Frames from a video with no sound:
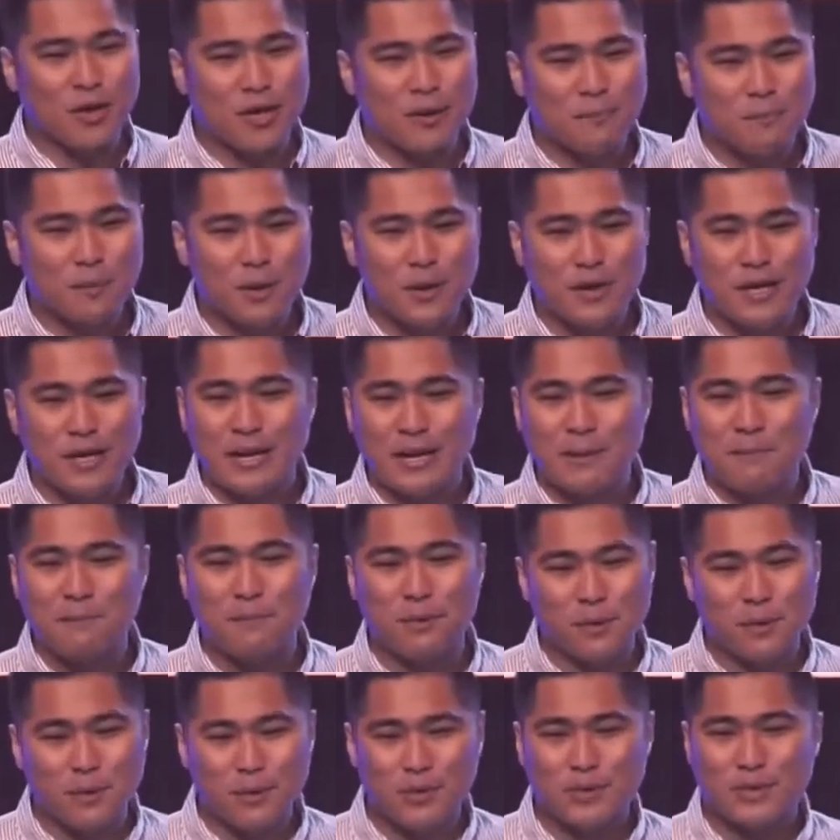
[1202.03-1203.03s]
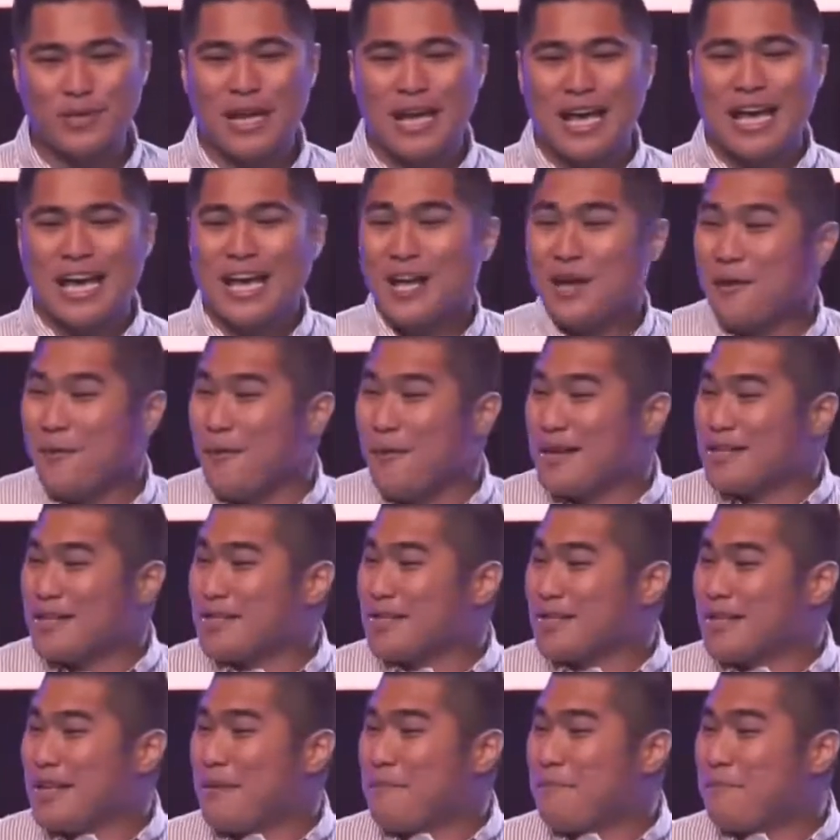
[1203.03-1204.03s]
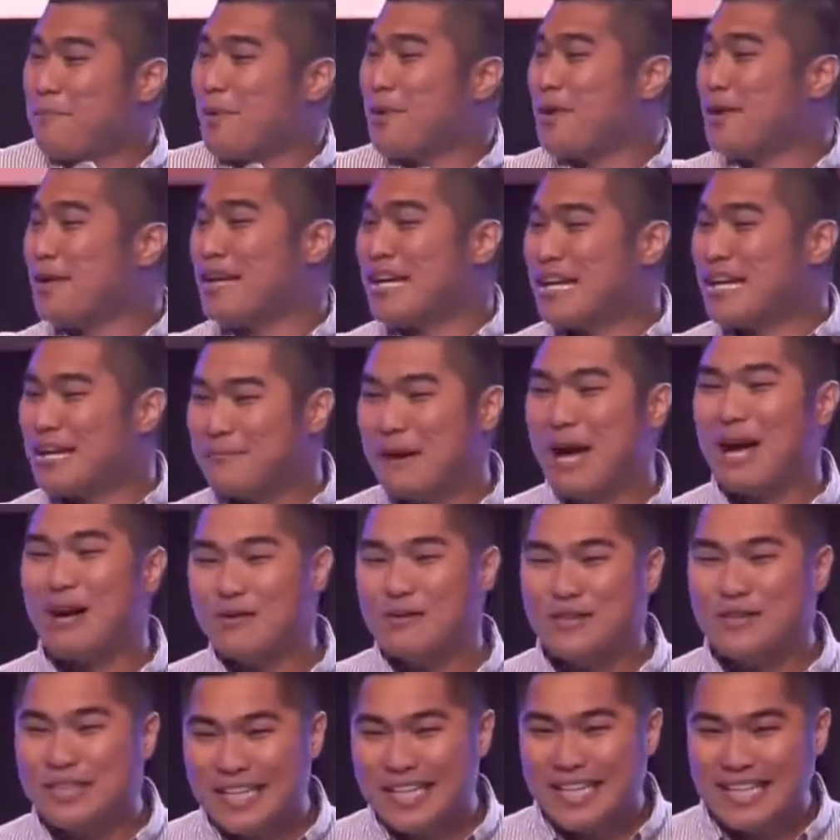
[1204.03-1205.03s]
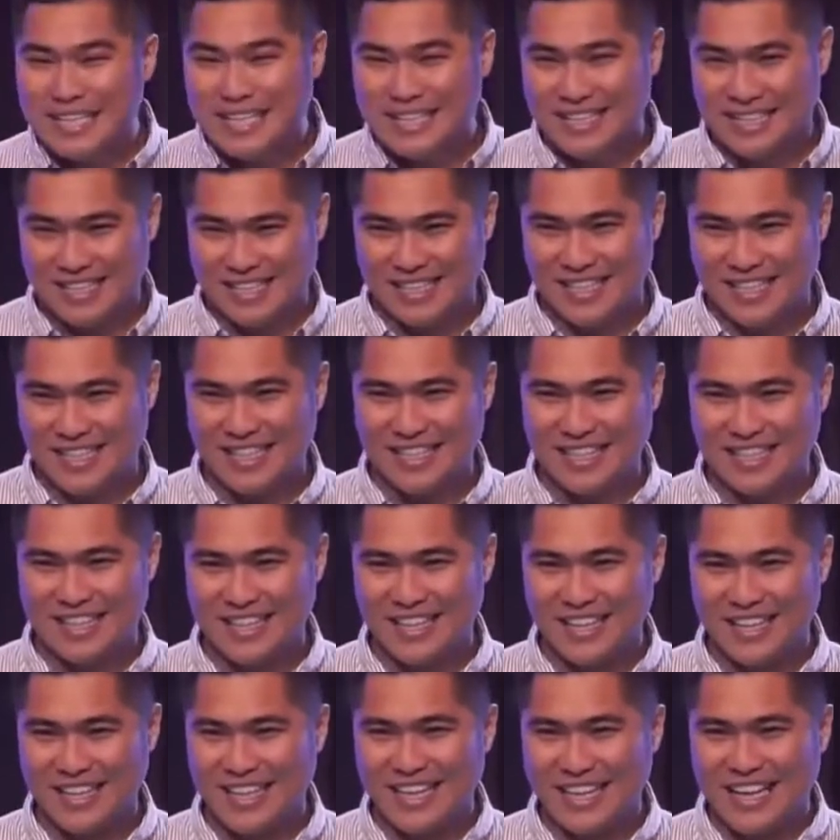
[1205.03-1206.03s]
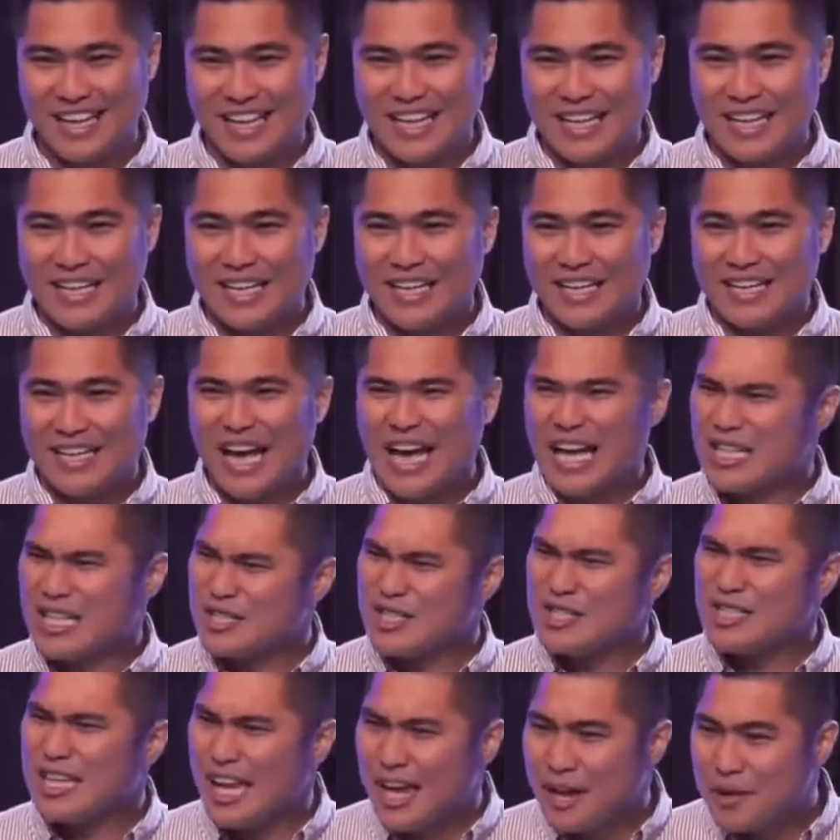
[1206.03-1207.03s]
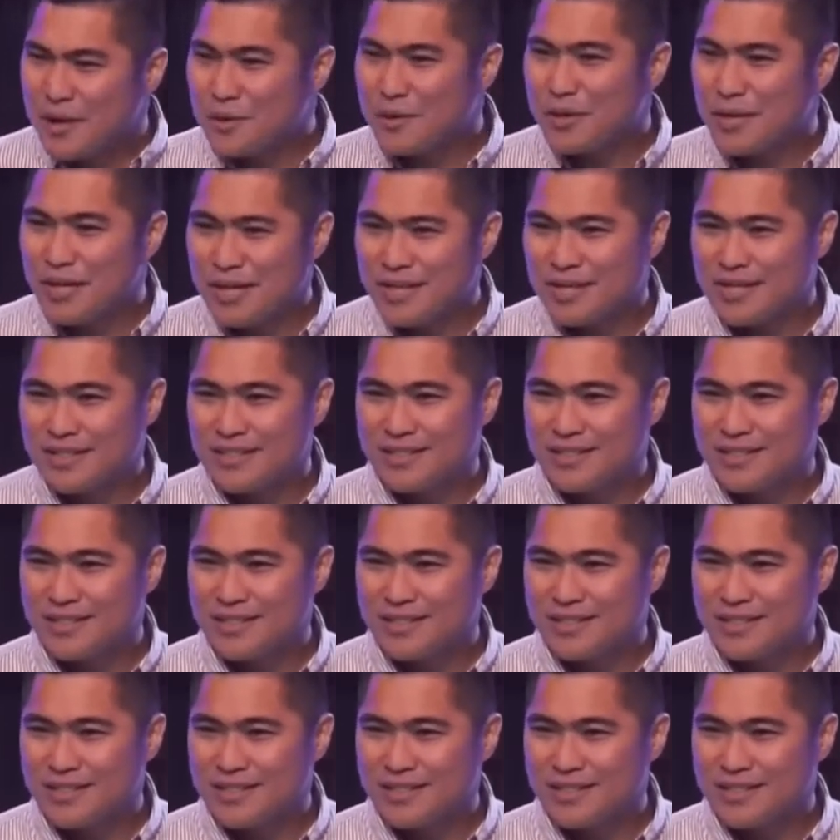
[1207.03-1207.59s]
a burning bush, He was on a burning mountain. That's scary.